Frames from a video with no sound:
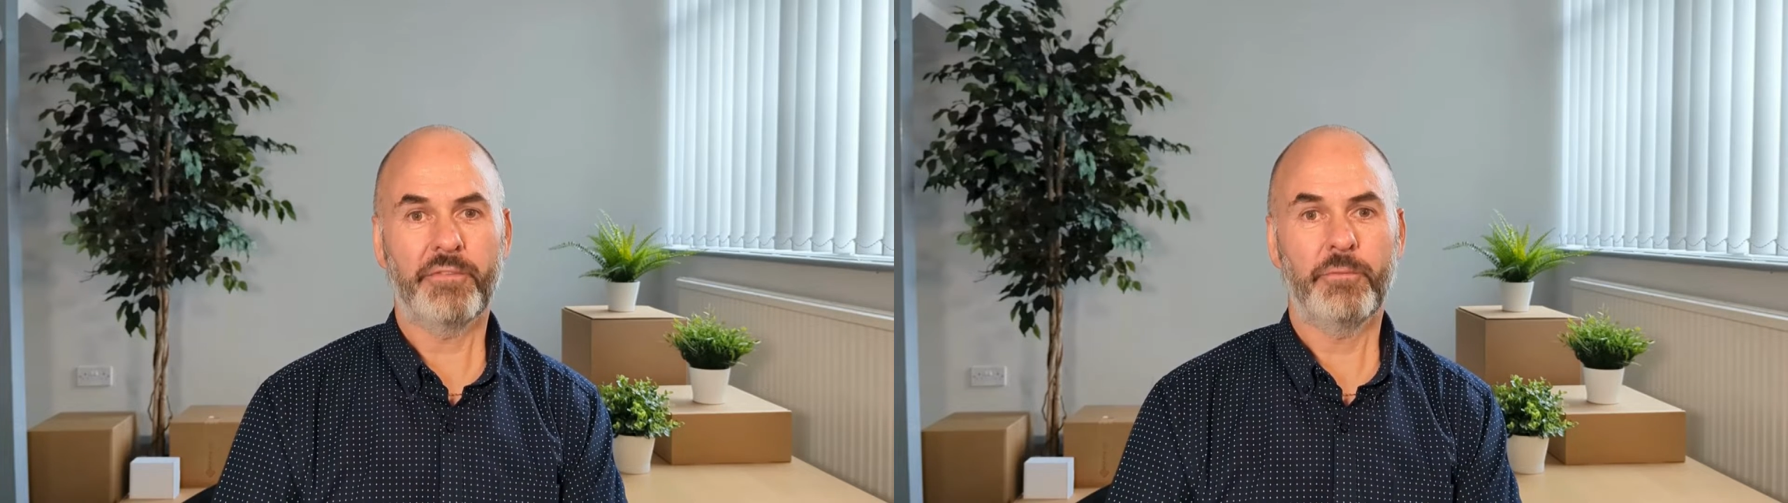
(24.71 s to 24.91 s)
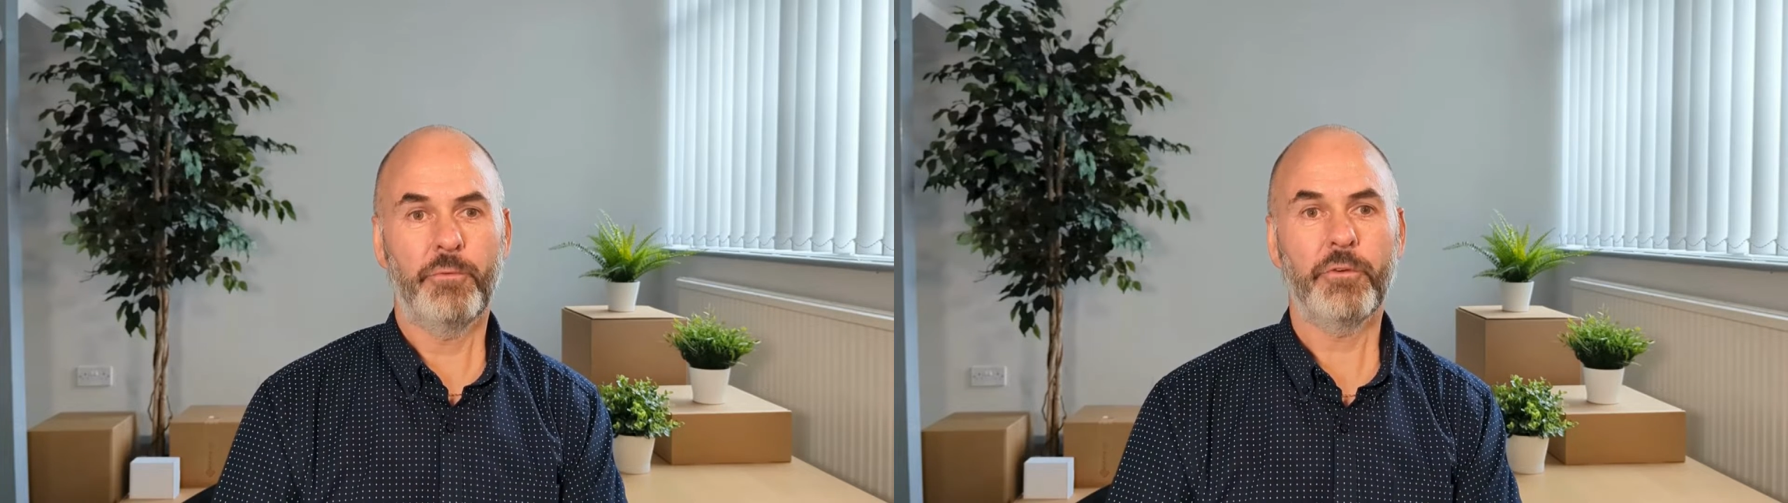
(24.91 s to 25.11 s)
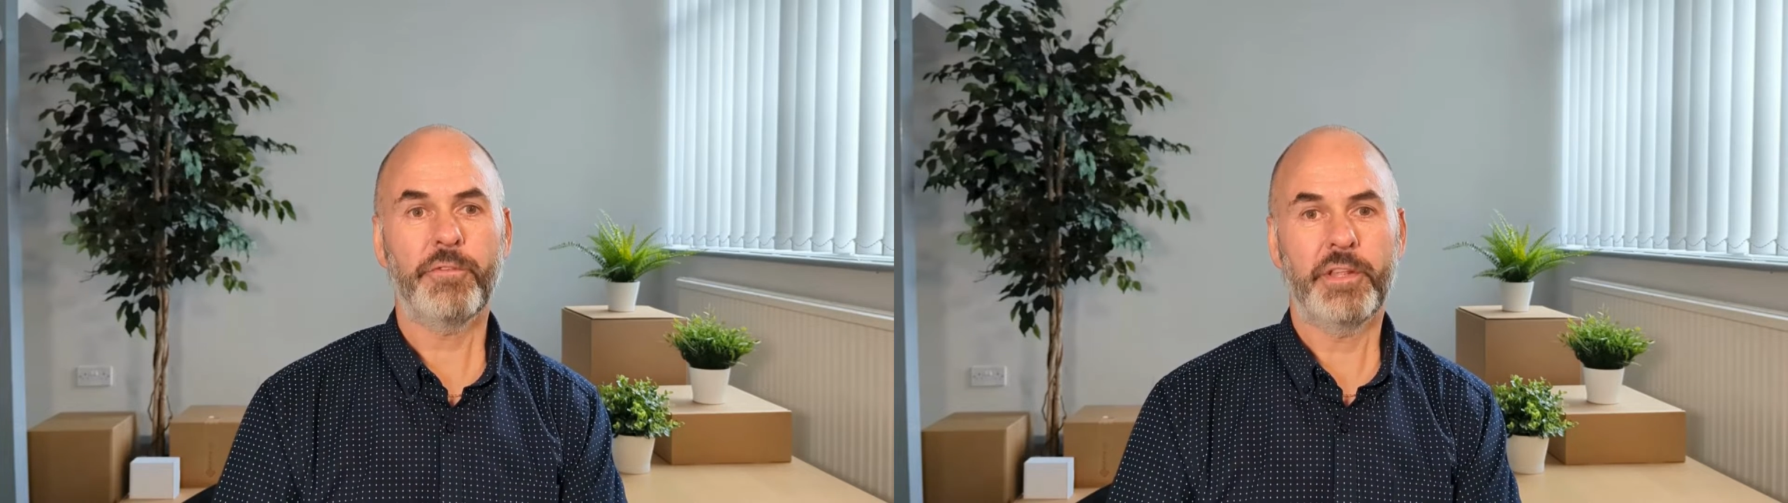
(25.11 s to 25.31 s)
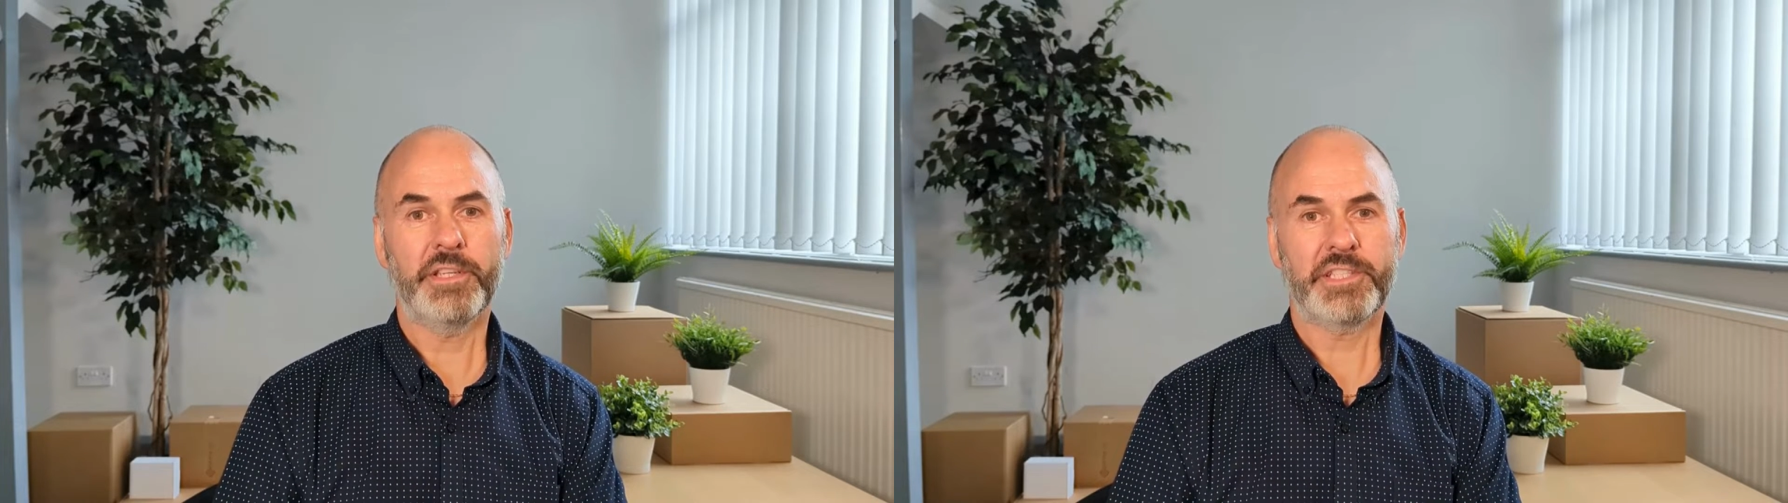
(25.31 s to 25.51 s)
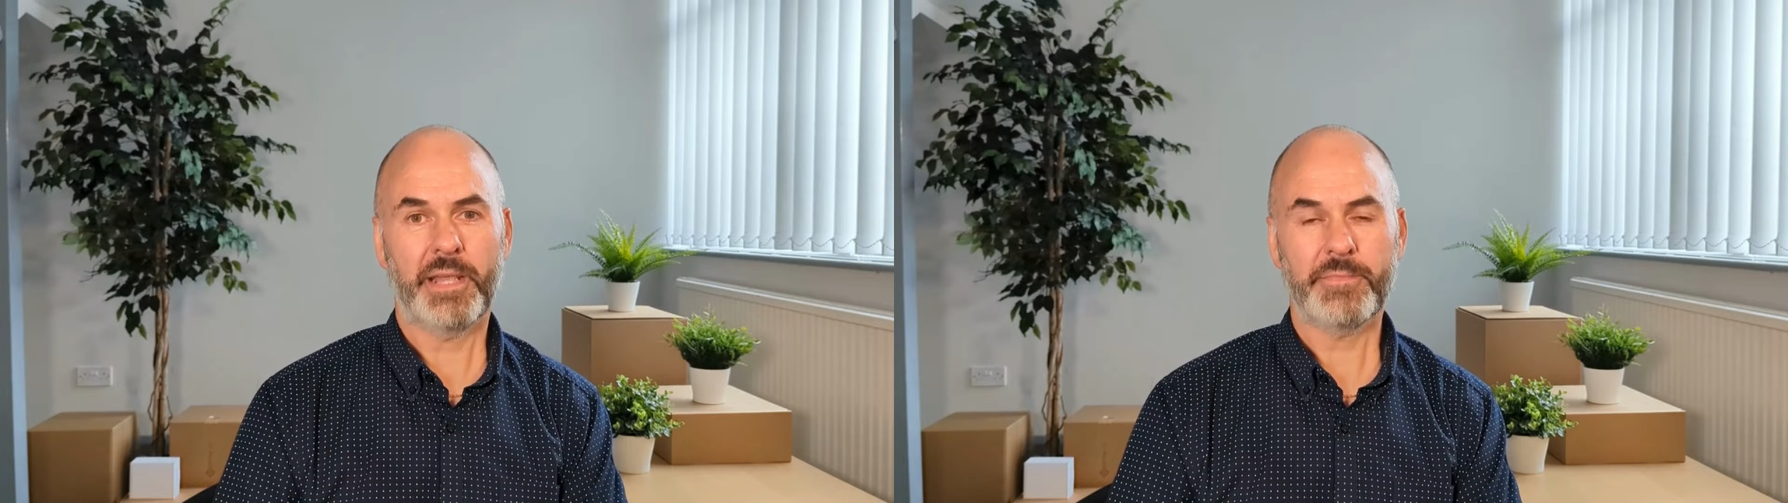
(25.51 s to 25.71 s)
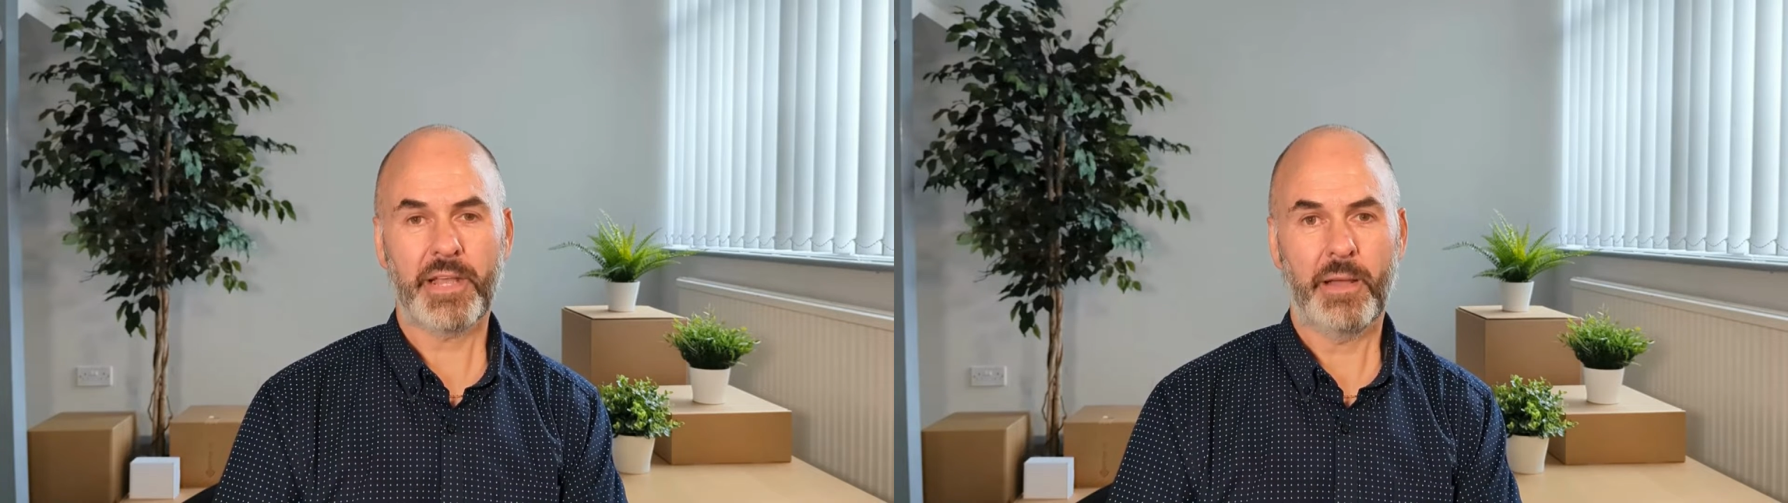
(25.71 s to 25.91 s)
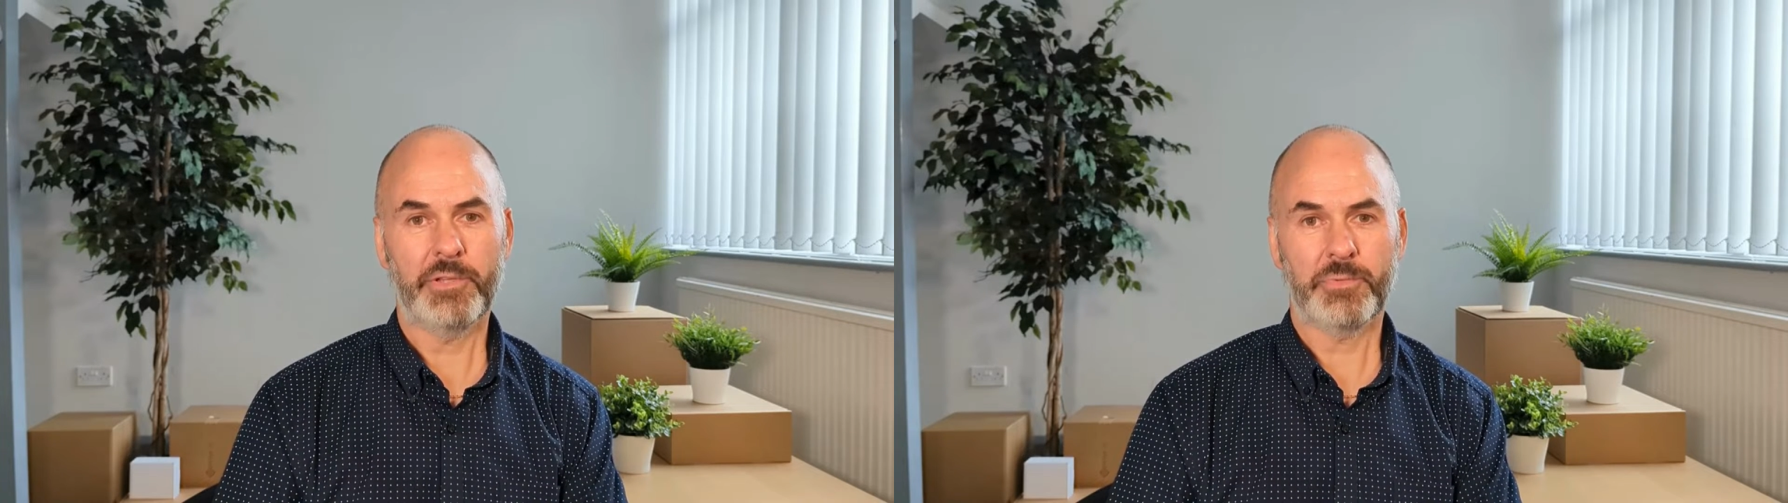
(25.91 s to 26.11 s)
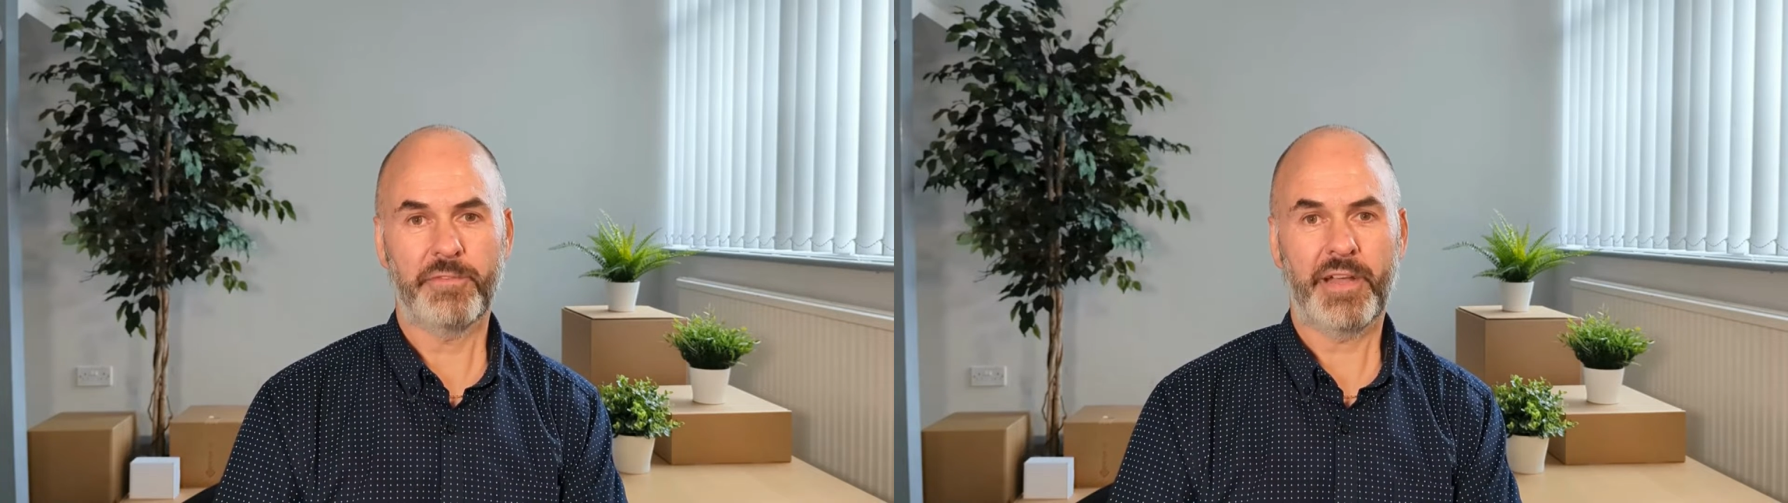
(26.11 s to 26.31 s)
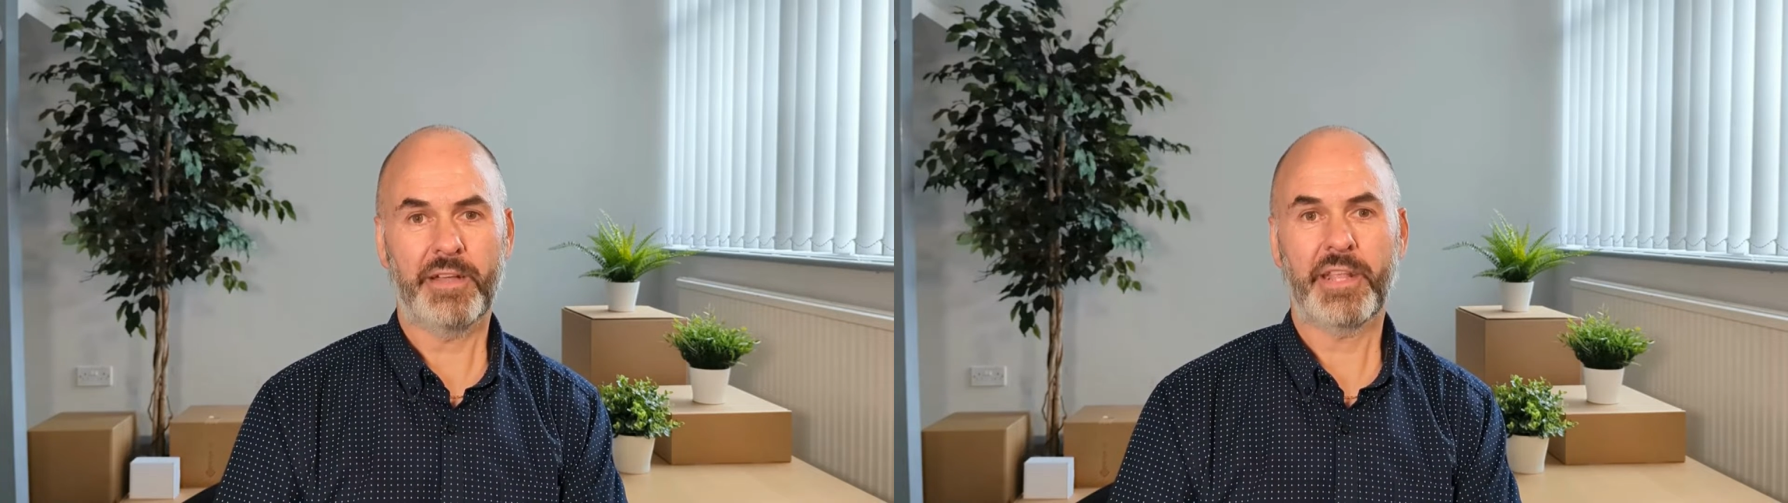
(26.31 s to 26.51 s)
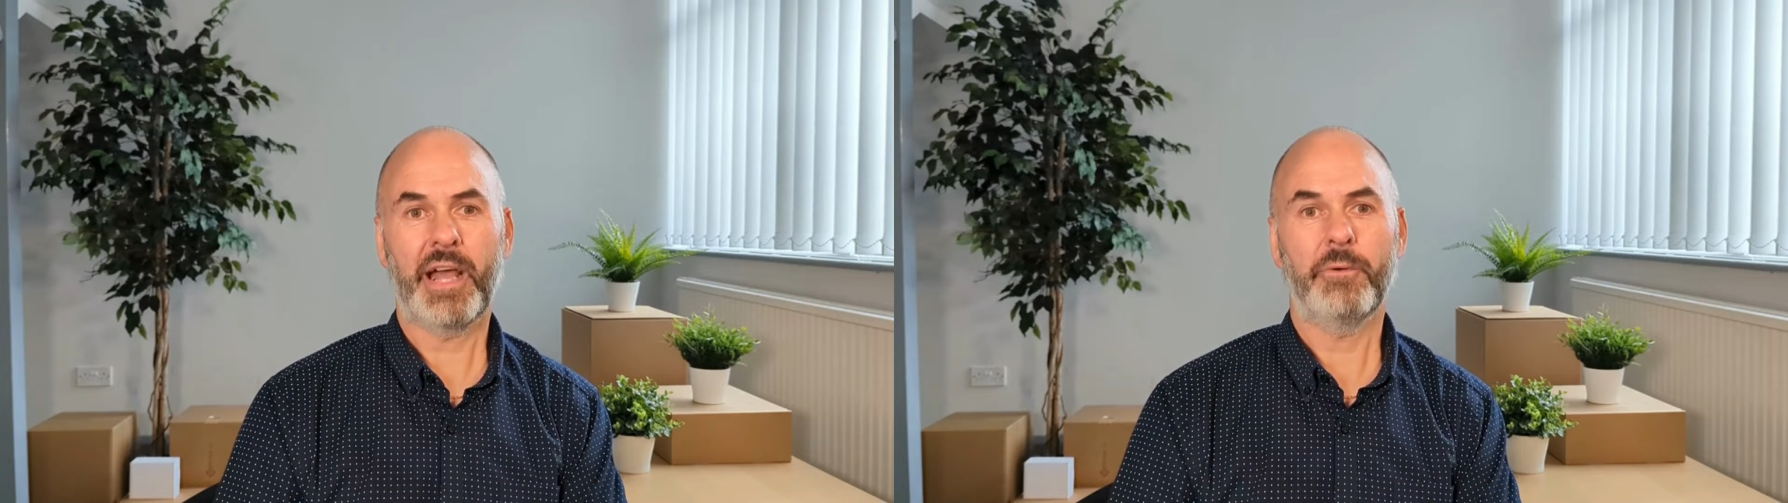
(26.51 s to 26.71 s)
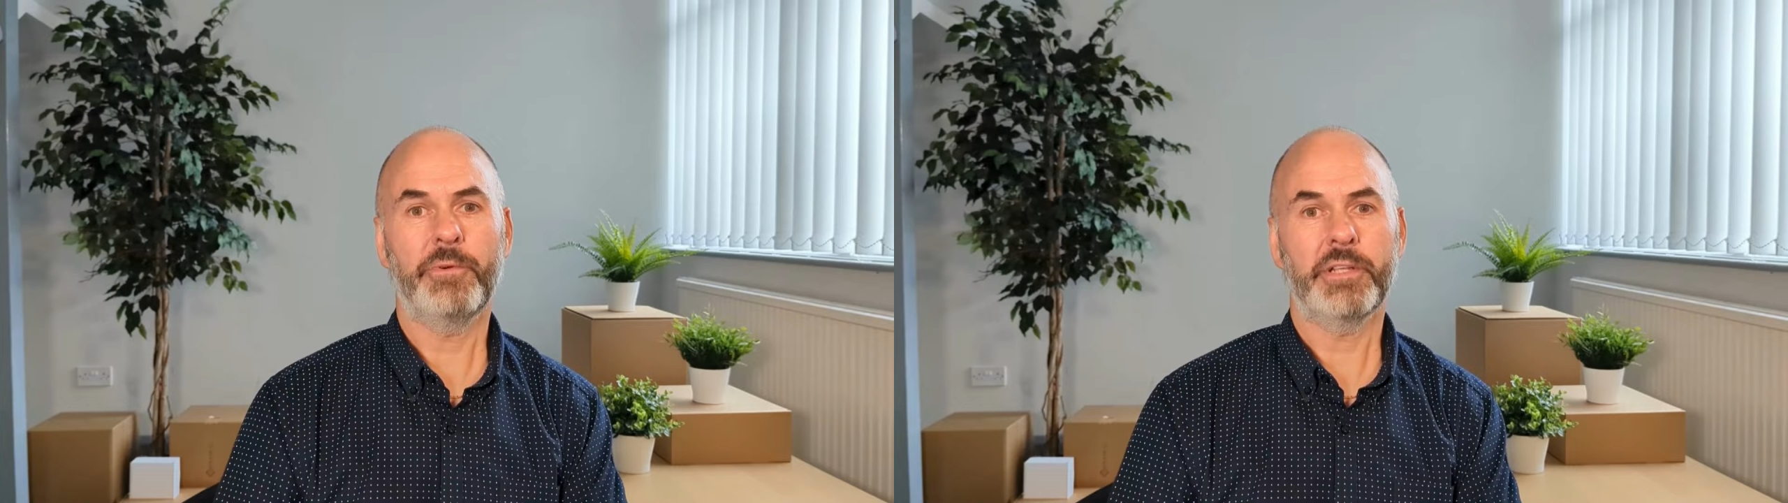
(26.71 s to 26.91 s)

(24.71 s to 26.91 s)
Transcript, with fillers: roughly at the same time as we found out we